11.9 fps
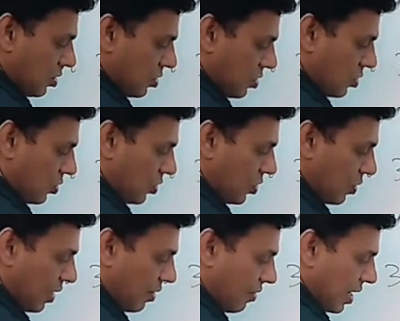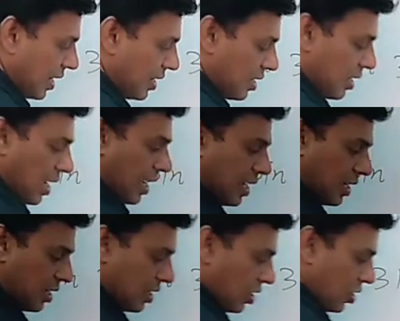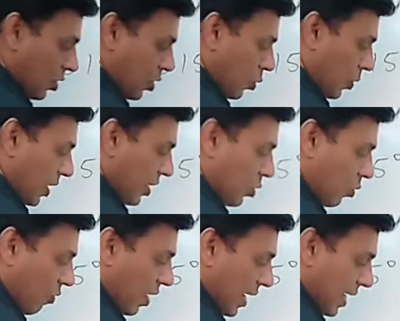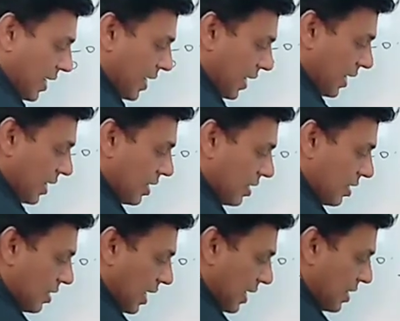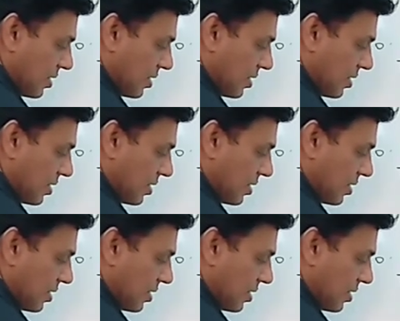So you can write like 2 into 180, that is